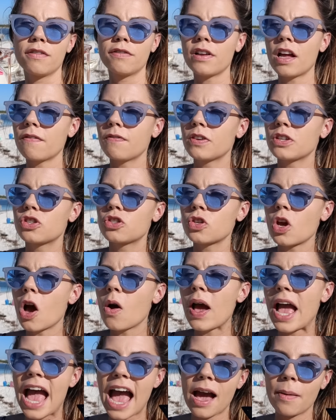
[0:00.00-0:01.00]
Fluff is so
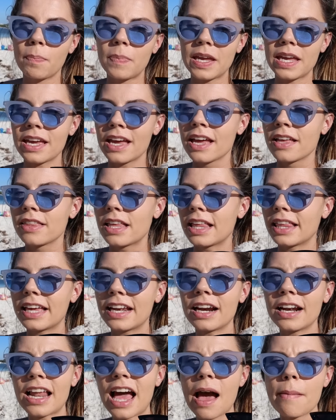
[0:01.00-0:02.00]
happy that
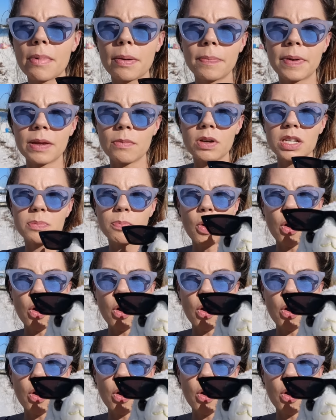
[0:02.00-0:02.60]
little Llamabean was